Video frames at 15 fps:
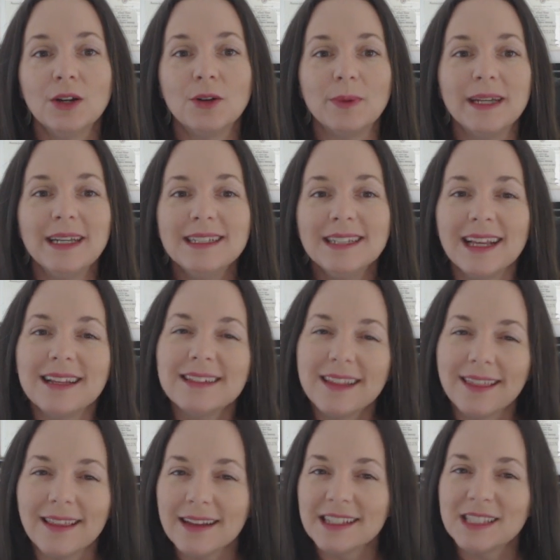We tend
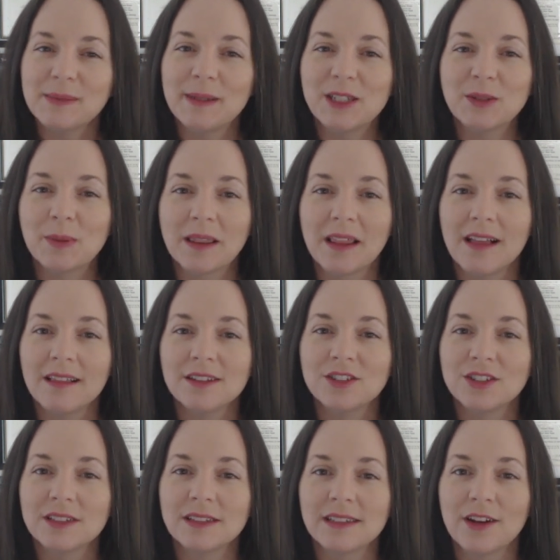to think as speech
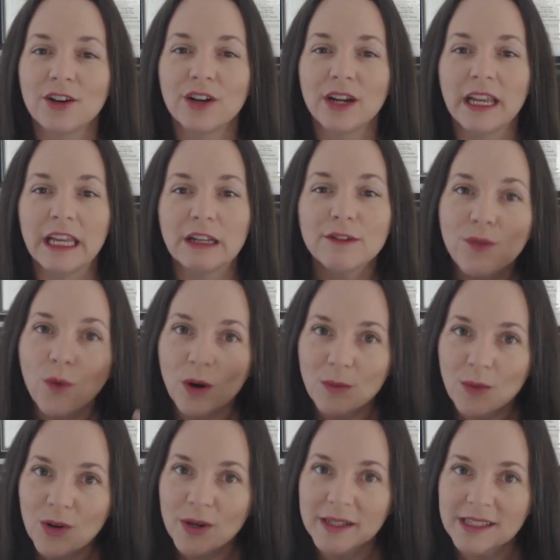pathologists that our
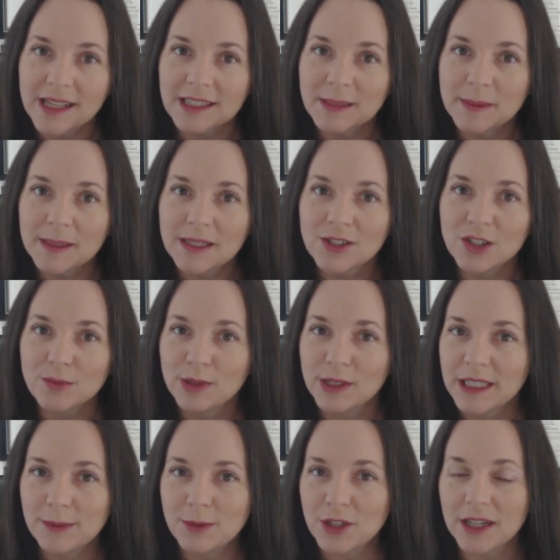informal assessments are
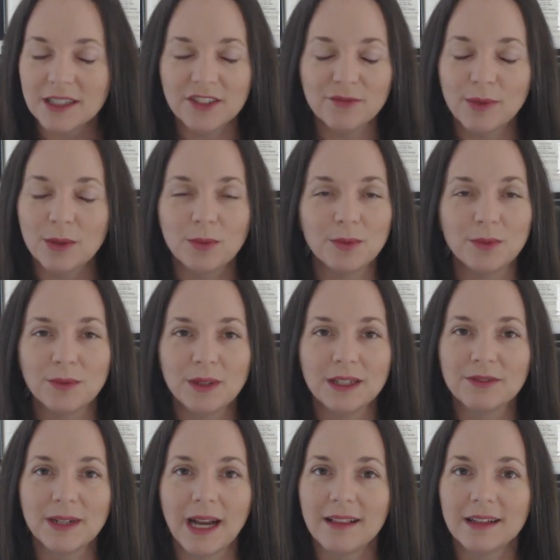pretty objective, but
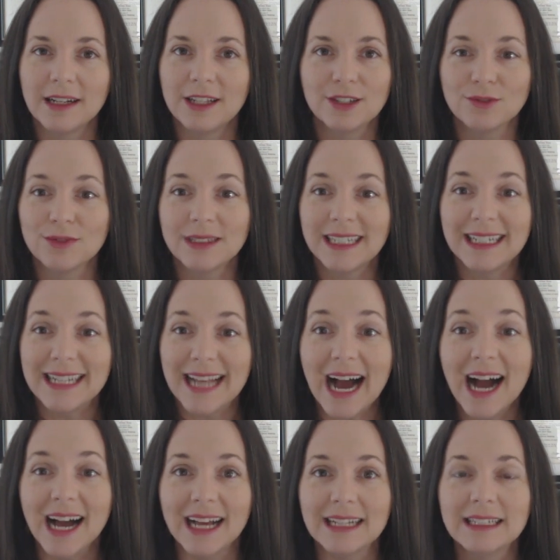in reality, they're really
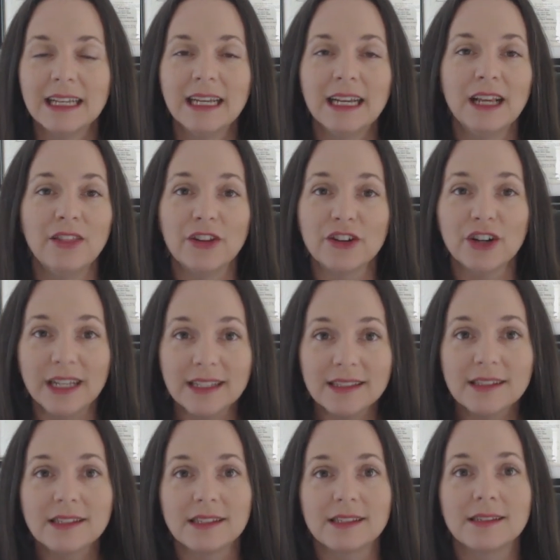not. There
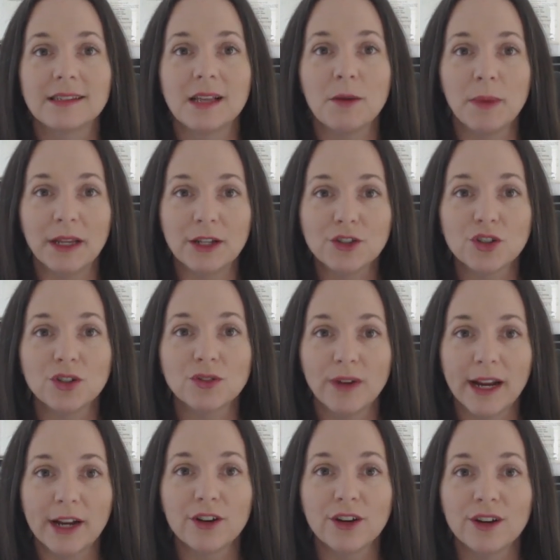is some
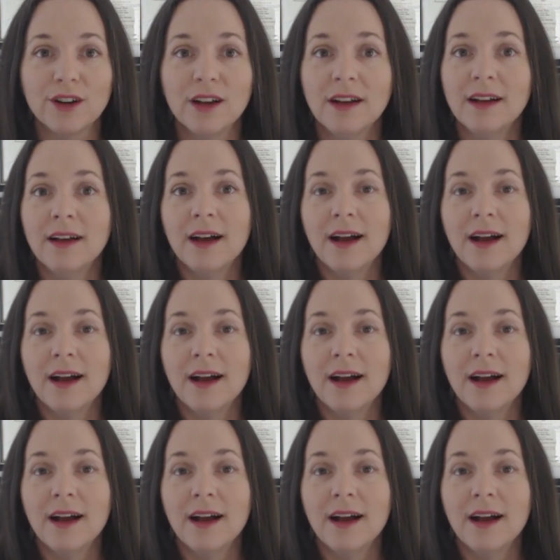inter-rater